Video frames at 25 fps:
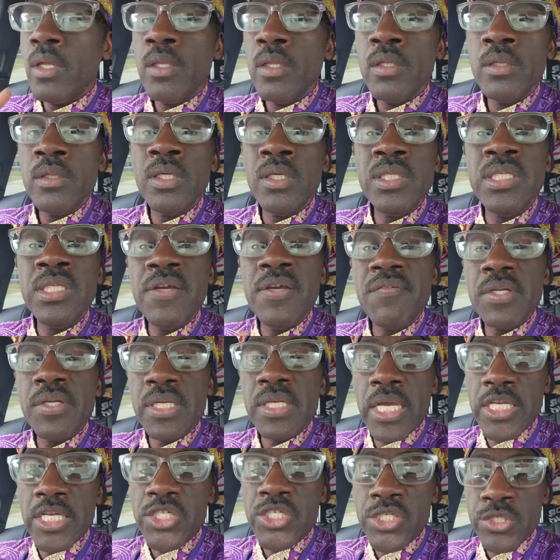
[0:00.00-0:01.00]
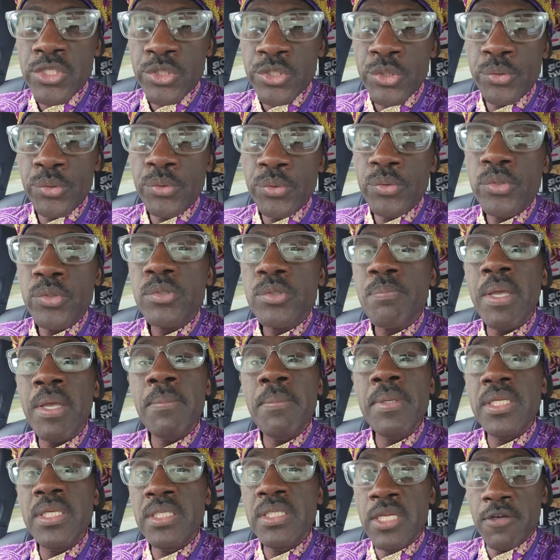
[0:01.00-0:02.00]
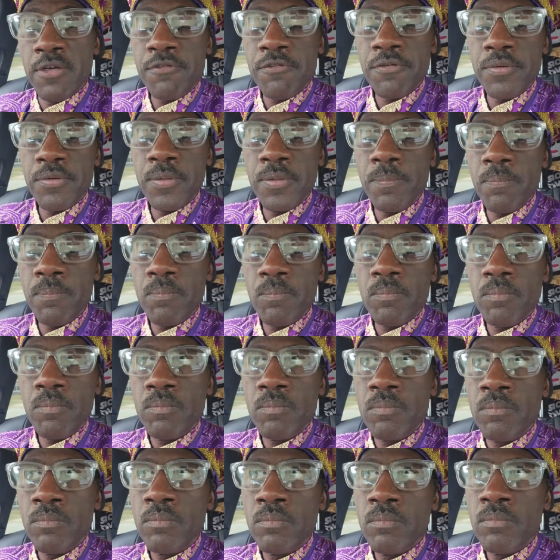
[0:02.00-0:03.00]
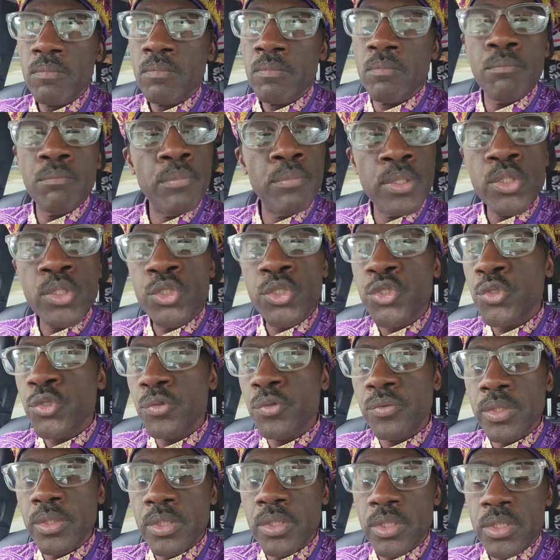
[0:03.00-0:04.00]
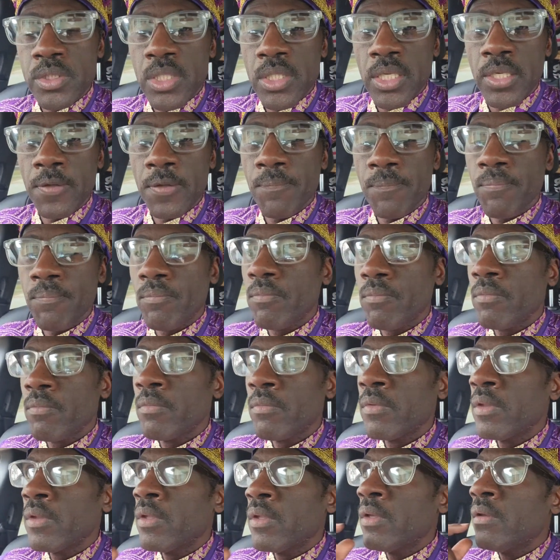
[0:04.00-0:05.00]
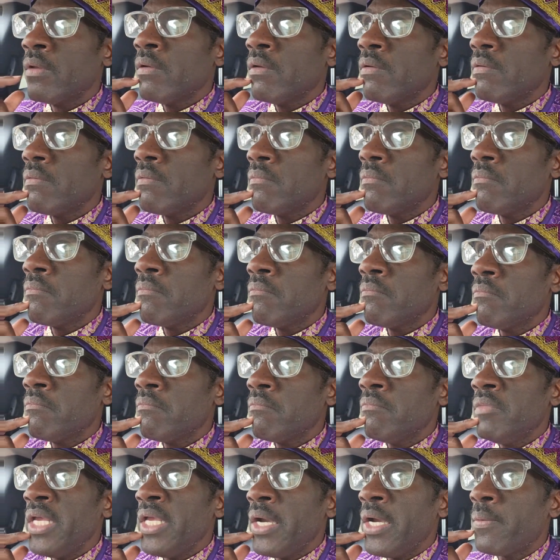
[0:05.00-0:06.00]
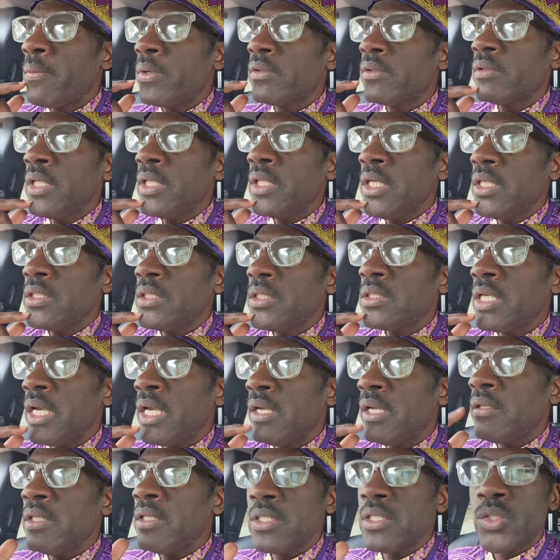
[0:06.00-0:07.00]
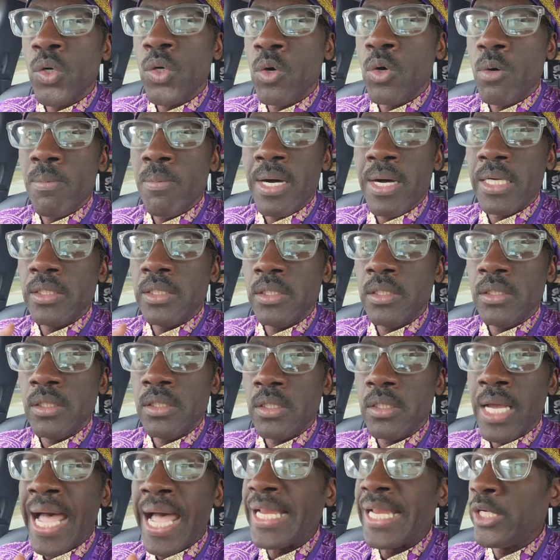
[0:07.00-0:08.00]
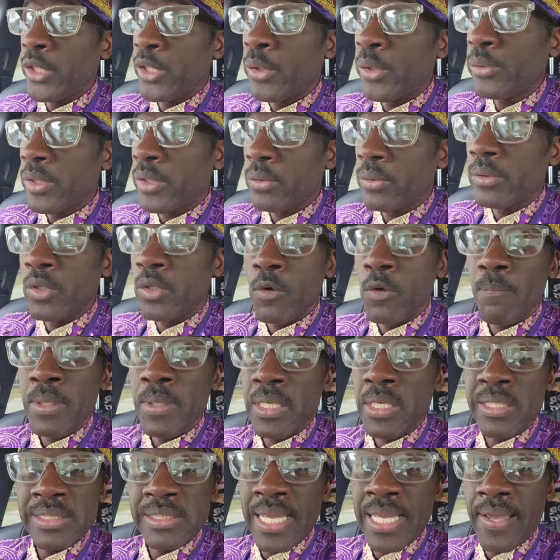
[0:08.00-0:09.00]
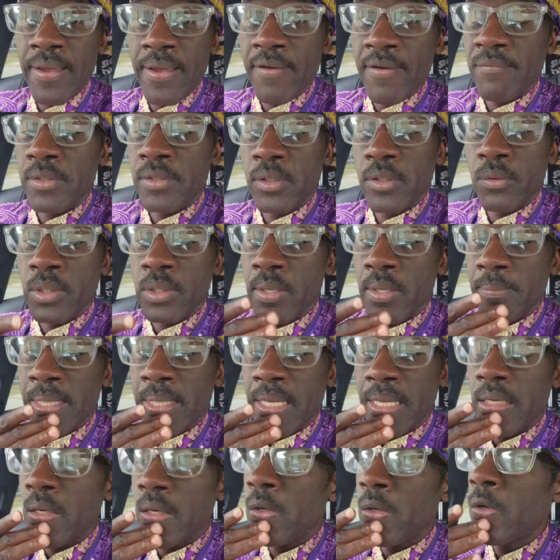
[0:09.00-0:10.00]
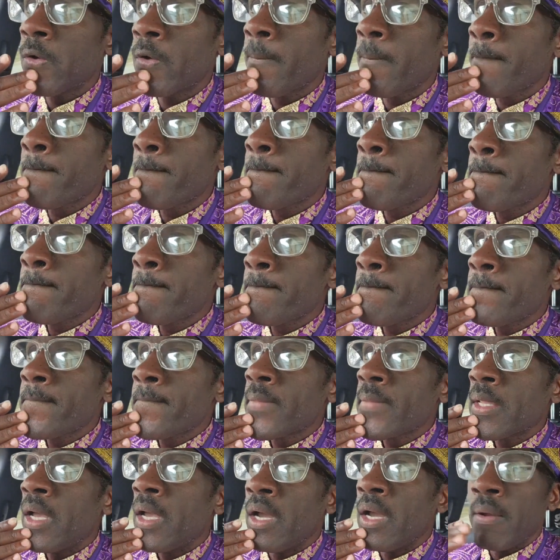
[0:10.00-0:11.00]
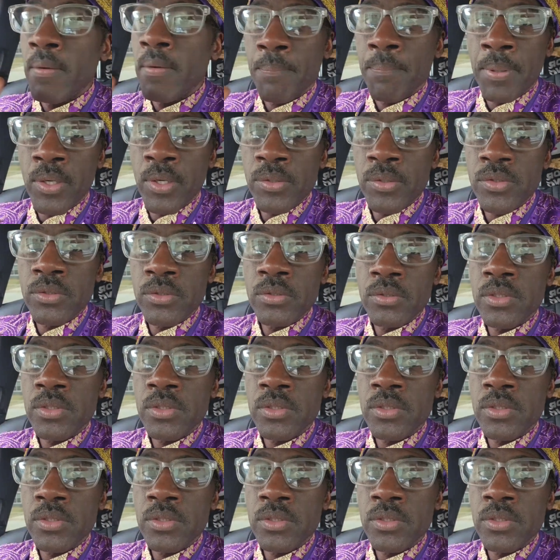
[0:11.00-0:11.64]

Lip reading: The divination tools may be different, but the truth is the same. There were things that this Oba I know don't know me because I haven't known him that long. And personal